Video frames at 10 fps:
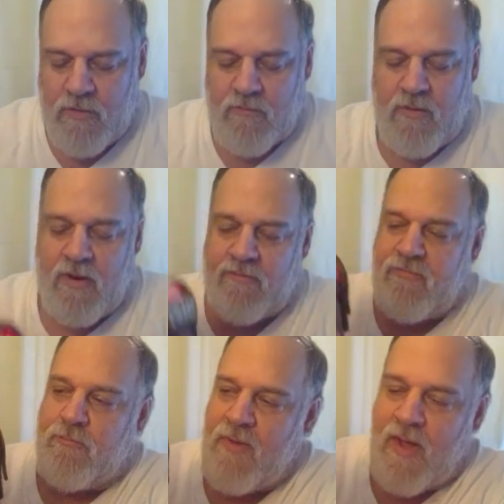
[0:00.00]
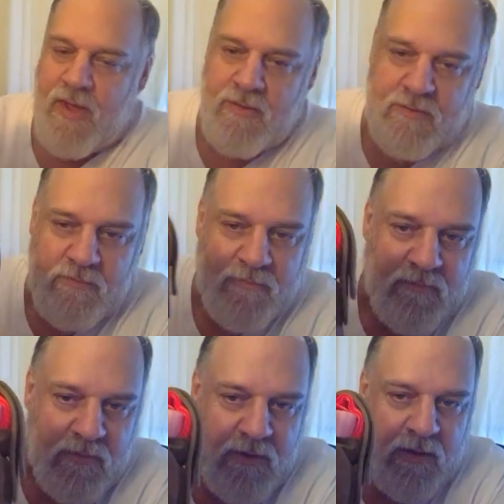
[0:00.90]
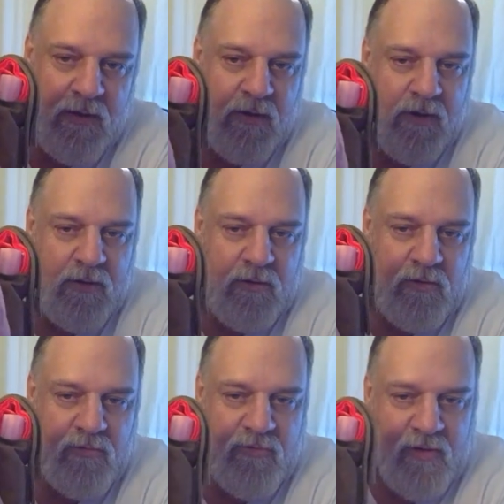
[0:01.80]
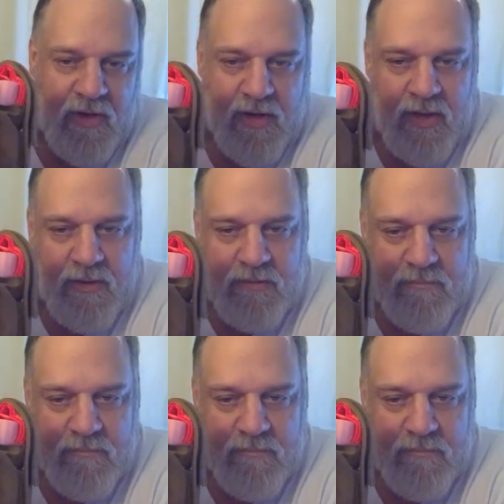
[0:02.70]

Right off the bat, you see I got